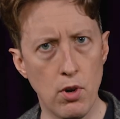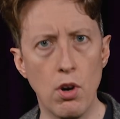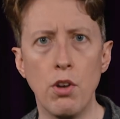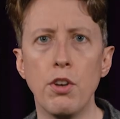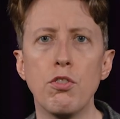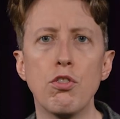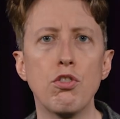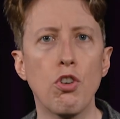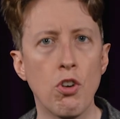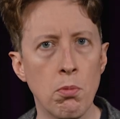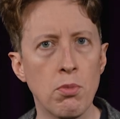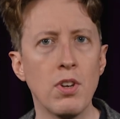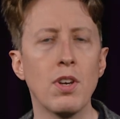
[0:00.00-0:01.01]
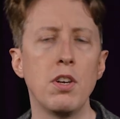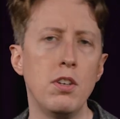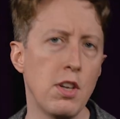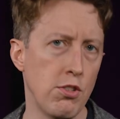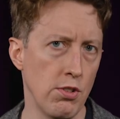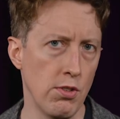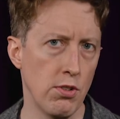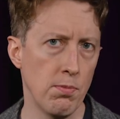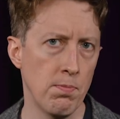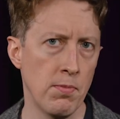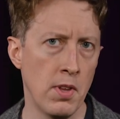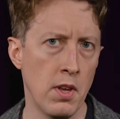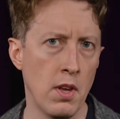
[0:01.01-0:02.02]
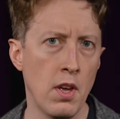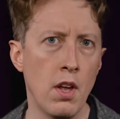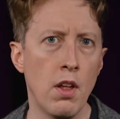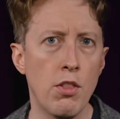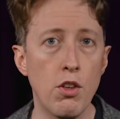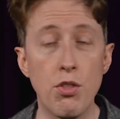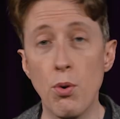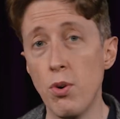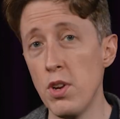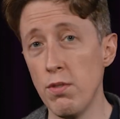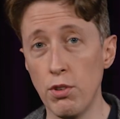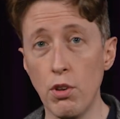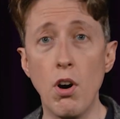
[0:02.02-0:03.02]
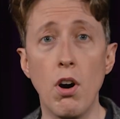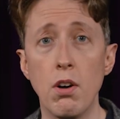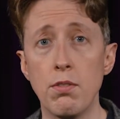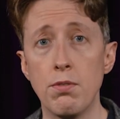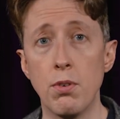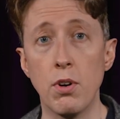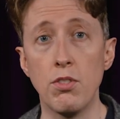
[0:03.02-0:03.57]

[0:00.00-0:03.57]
on its terms and conditions. The authority of law, for